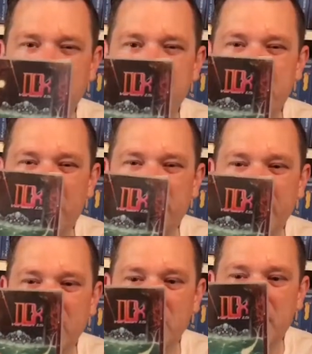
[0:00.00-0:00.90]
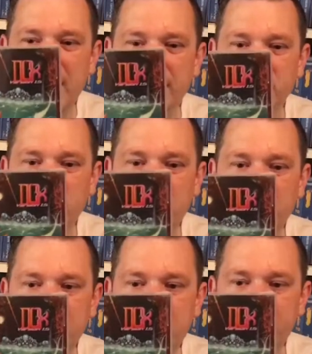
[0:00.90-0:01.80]
but I think I may have
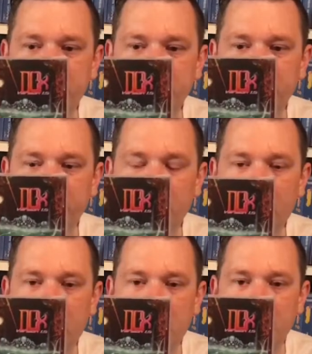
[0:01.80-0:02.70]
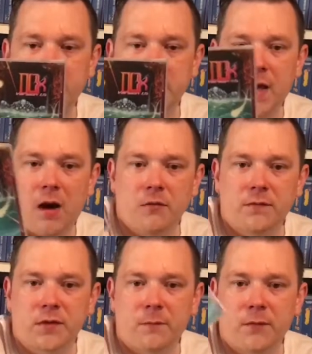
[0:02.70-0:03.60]
traded it to get hold
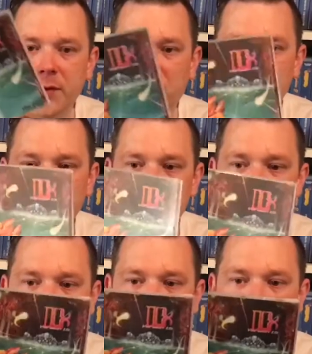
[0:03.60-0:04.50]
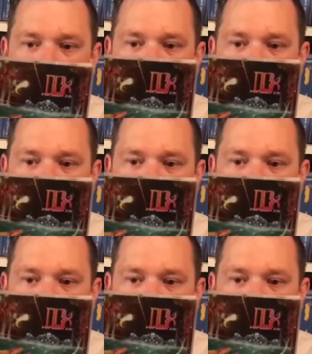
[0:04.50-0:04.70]
of something that I really wanted at the